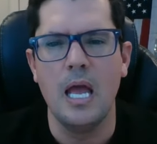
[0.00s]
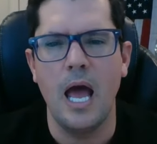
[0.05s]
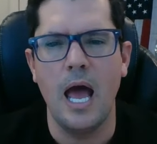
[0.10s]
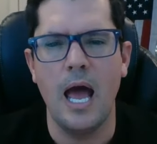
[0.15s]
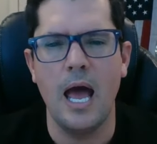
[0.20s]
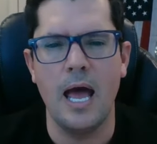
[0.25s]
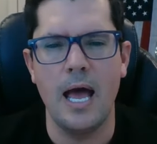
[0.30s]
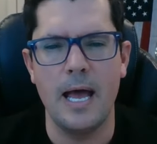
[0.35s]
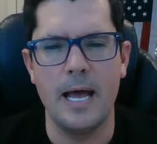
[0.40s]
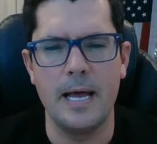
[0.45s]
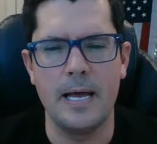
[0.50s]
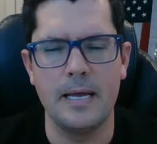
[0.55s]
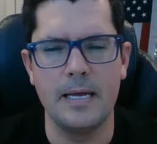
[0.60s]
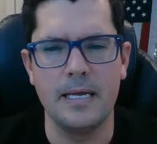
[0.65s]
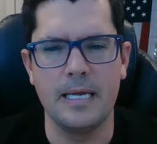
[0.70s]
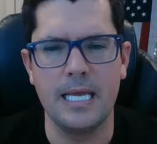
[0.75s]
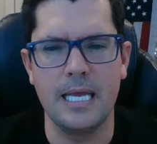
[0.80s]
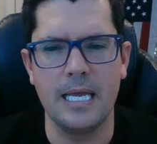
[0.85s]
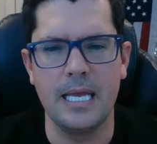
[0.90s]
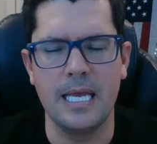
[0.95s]
Uh,
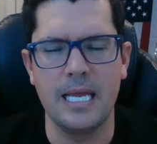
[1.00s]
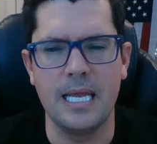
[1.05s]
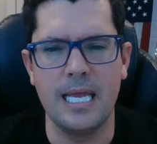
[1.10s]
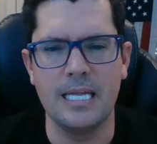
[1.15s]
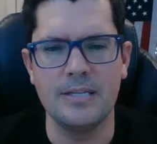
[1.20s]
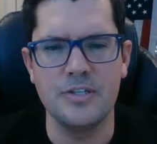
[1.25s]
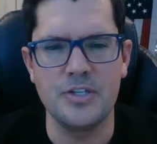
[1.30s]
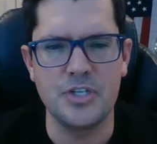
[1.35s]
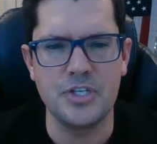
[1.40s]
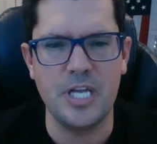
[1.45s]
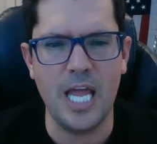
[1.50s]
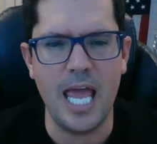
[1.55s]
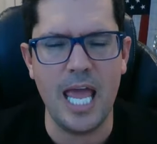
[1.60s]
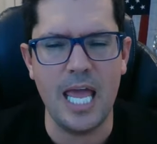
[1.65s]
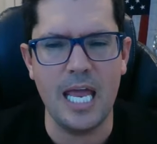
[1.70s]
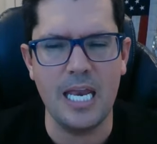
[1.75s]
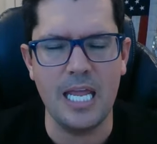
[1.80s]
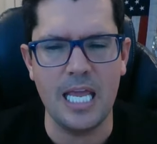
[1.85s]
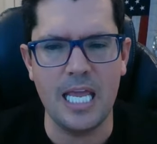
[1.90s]
instead,